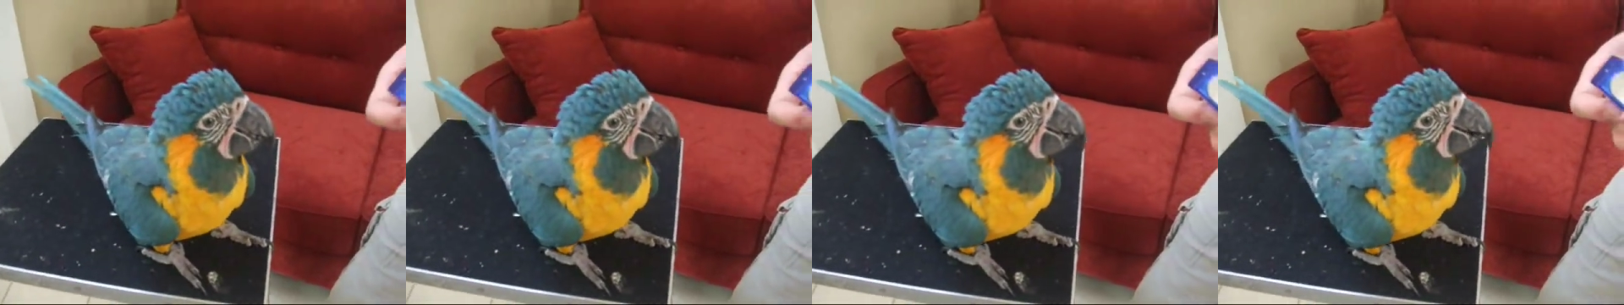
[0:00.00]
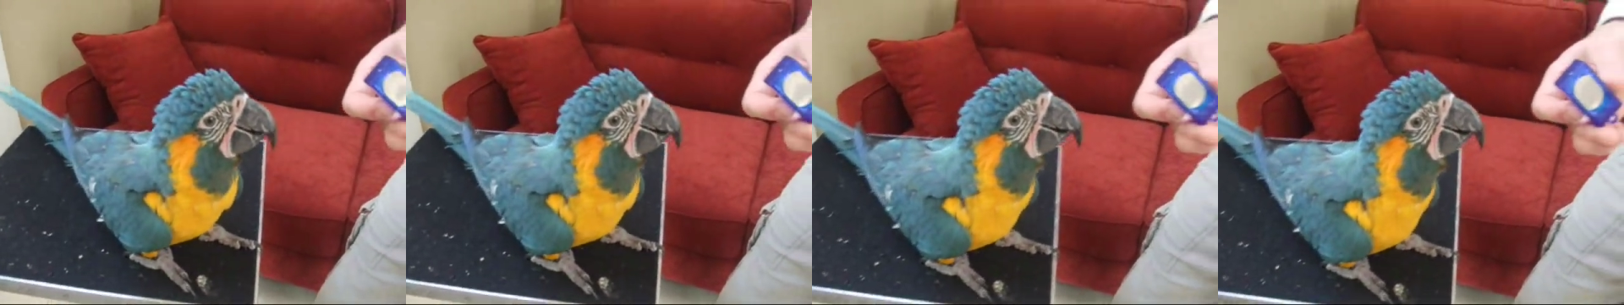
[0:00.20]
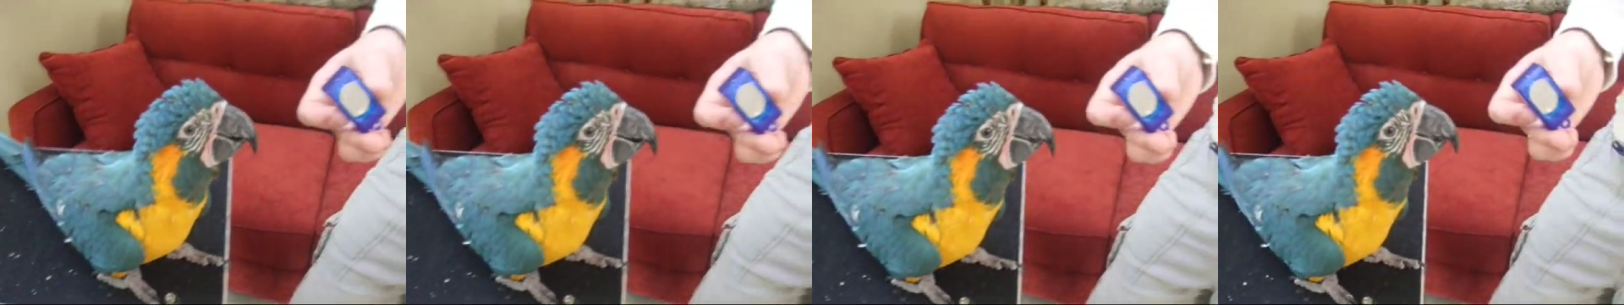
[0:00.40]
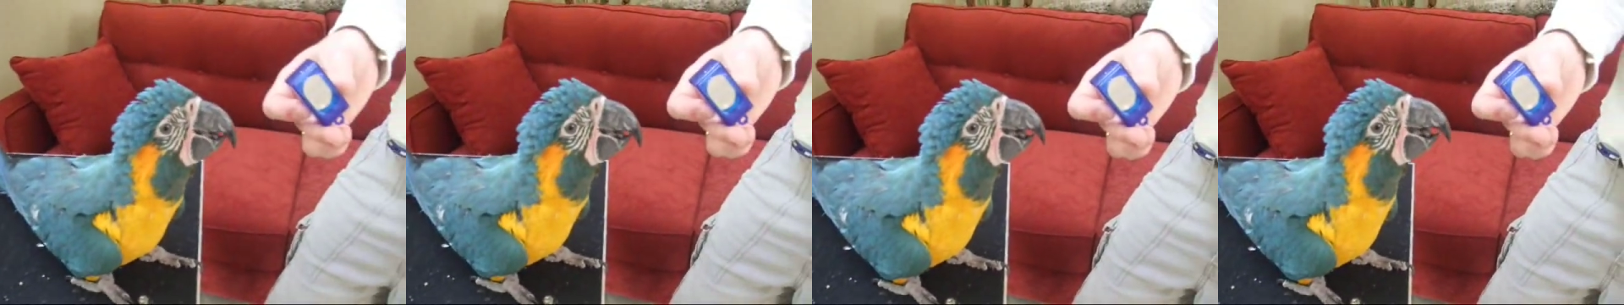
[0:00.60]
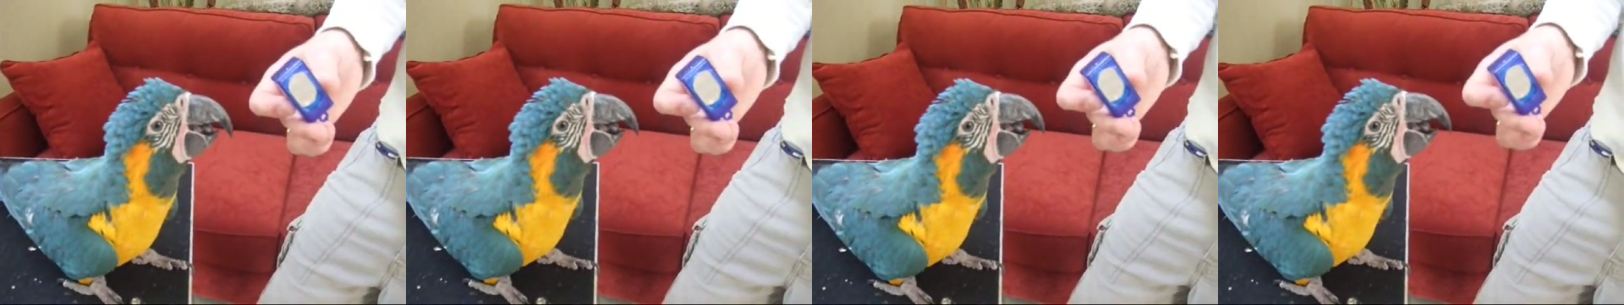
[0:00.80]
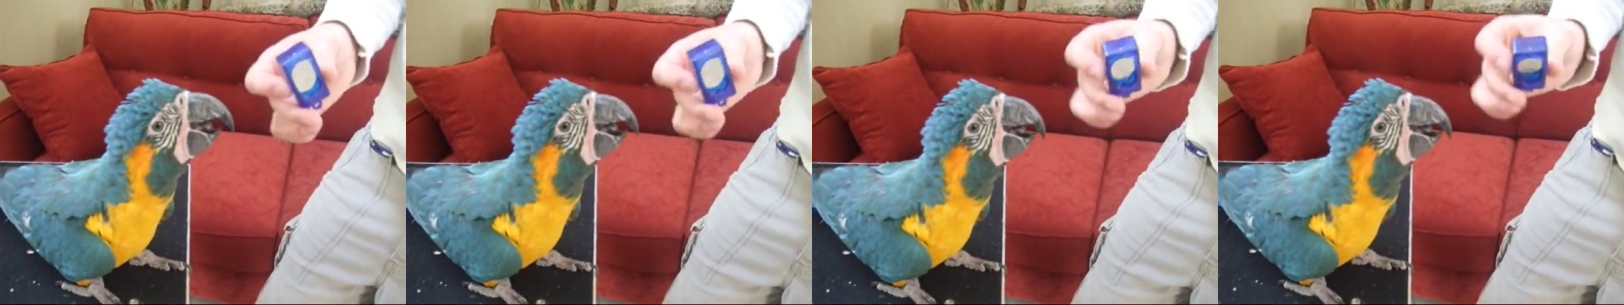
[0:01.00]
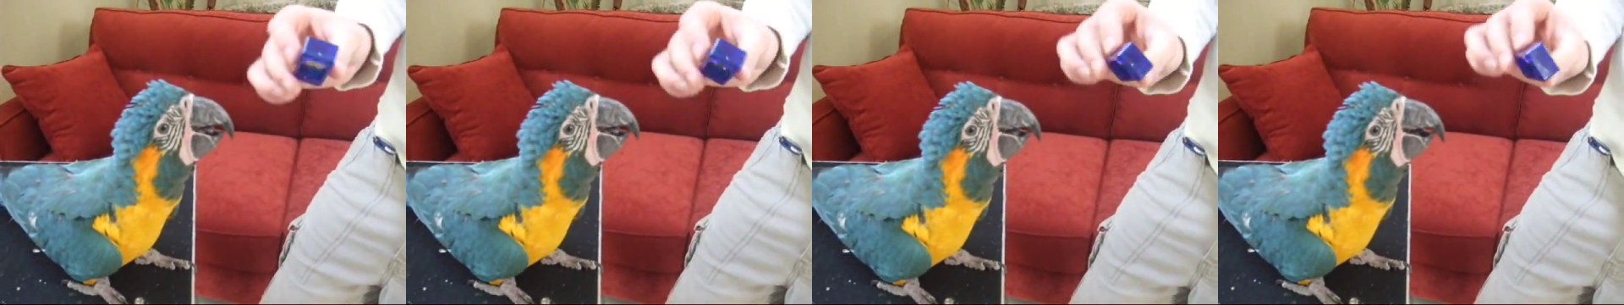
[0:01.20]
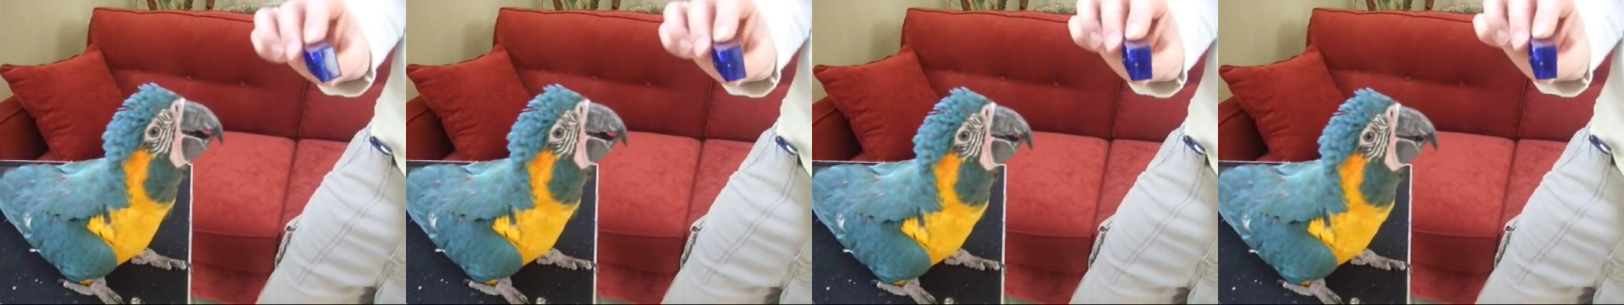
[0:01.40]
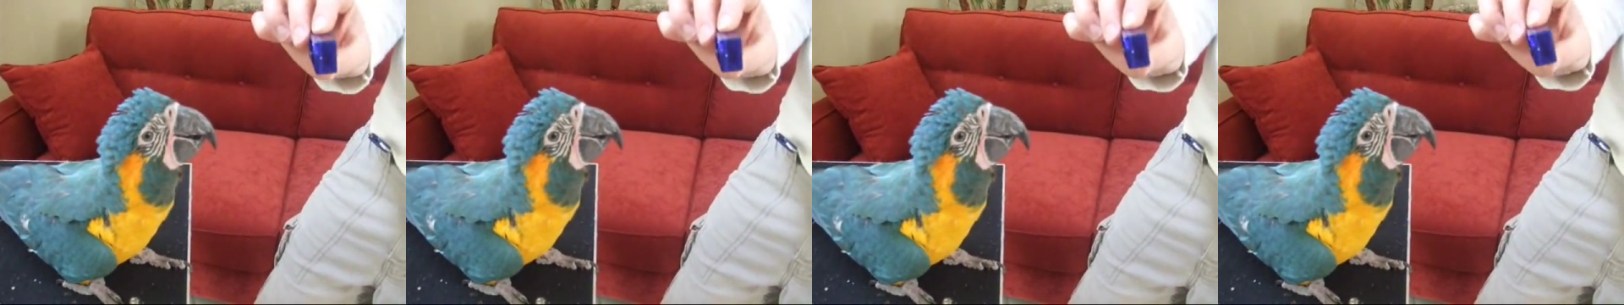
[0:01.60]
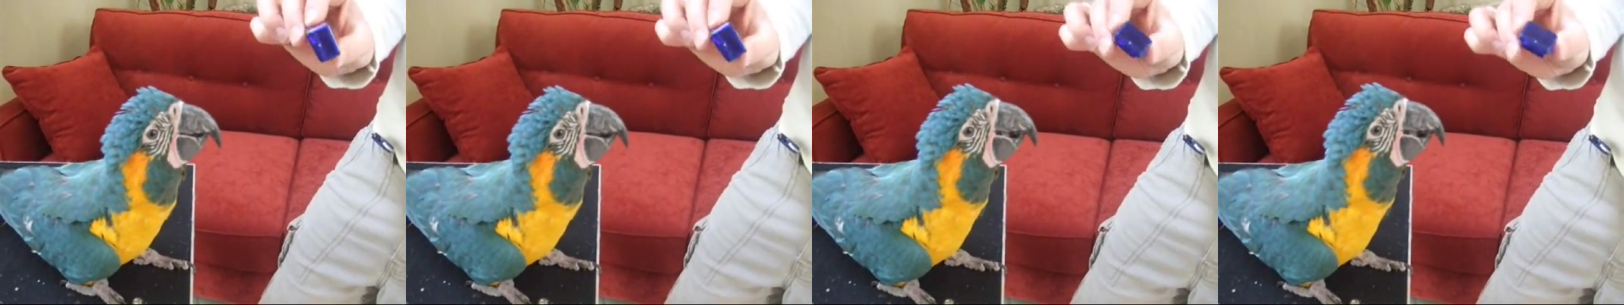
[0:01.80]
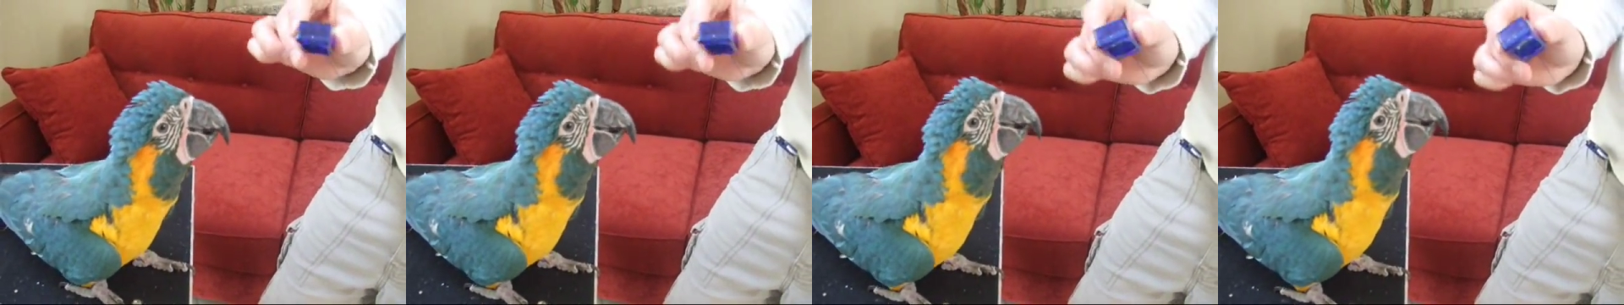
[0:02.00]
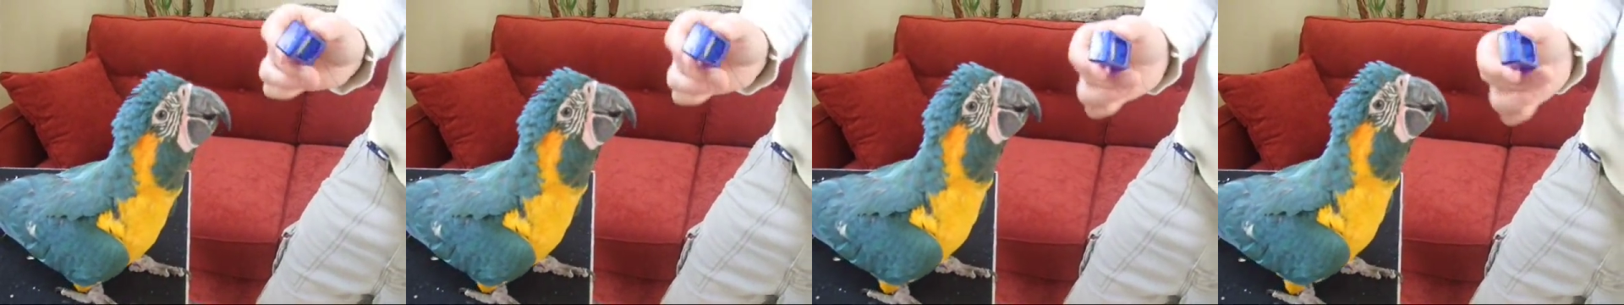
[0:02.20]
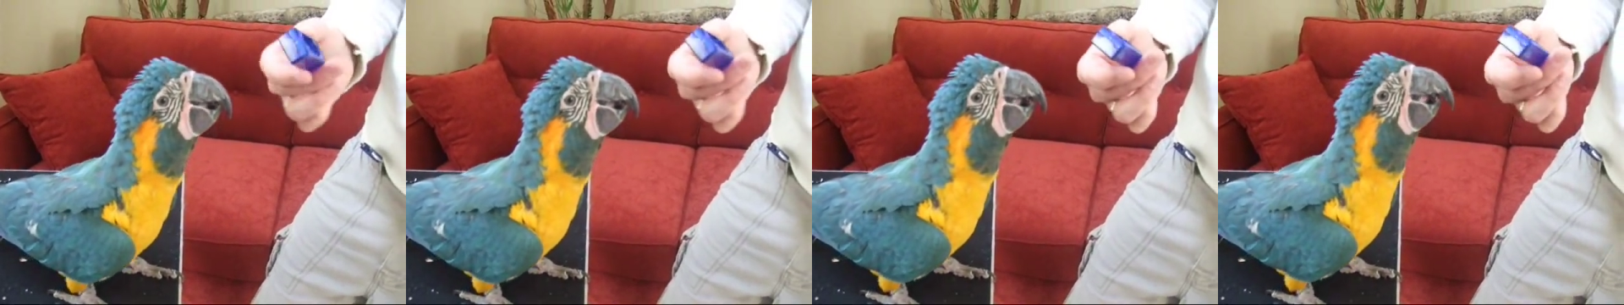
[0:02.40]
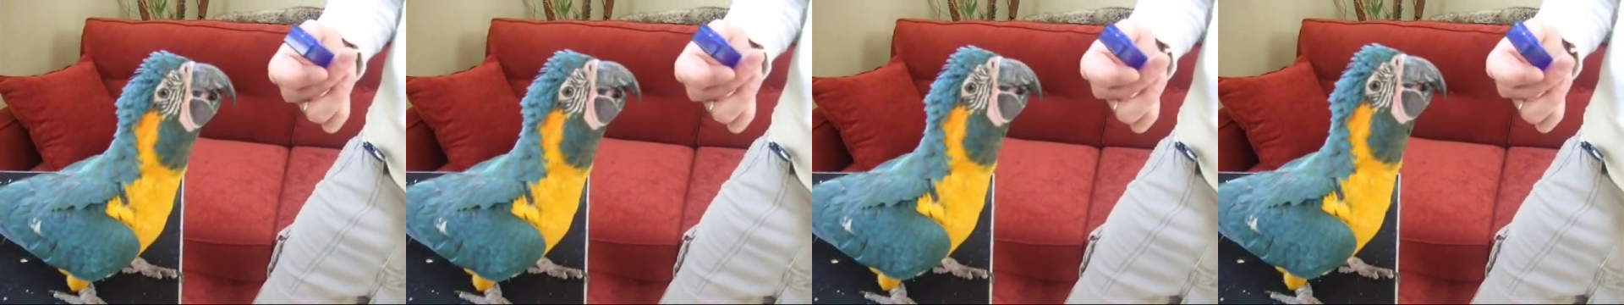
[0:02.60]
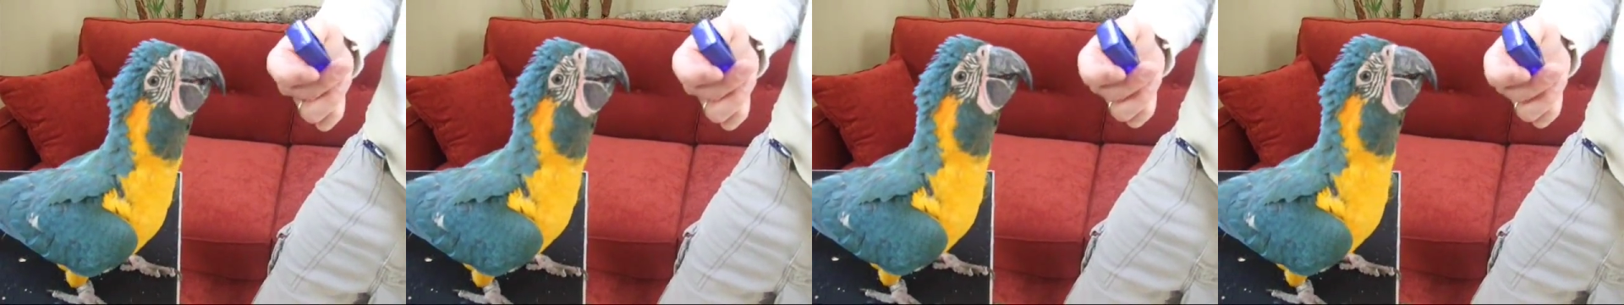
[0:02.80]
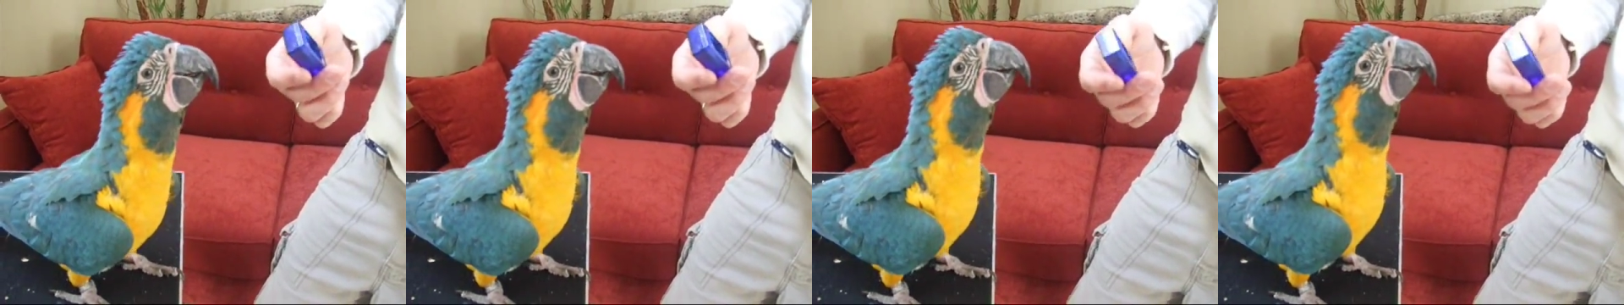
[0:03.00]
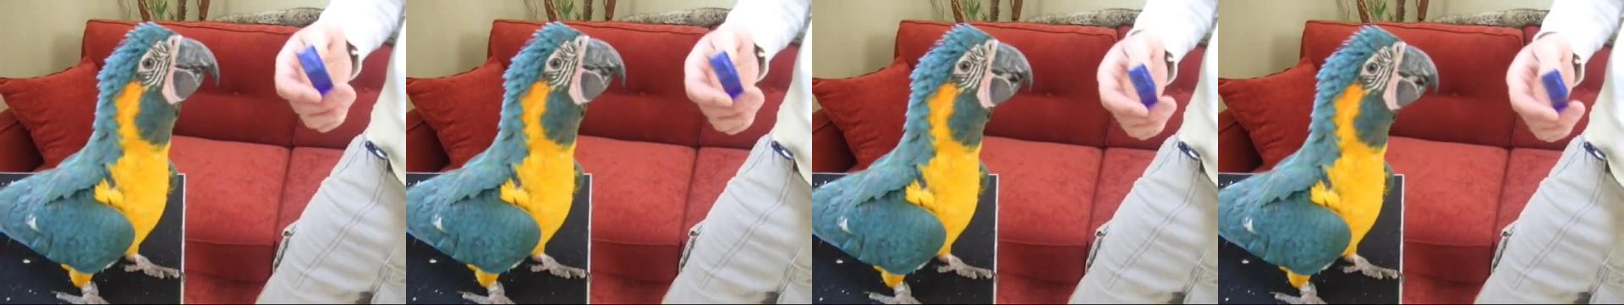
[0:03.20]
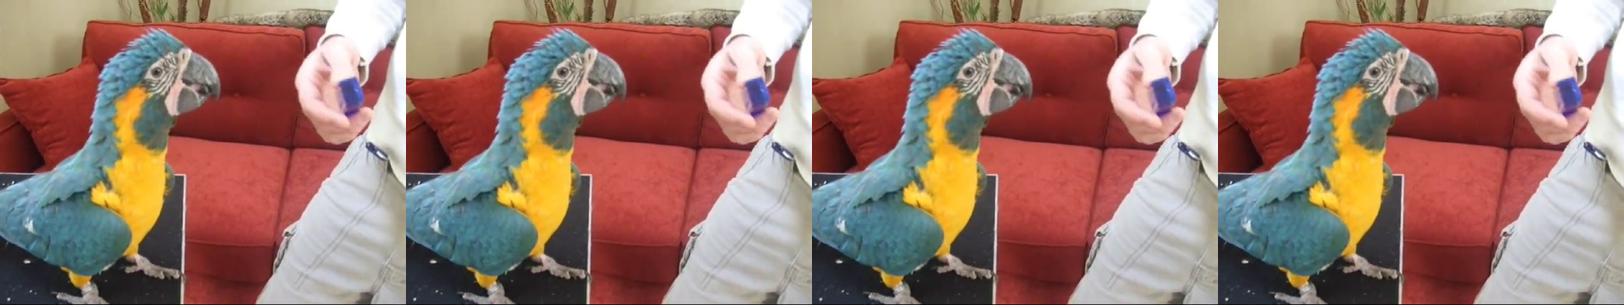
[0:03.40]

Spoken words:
Nobody's mouth can be seen.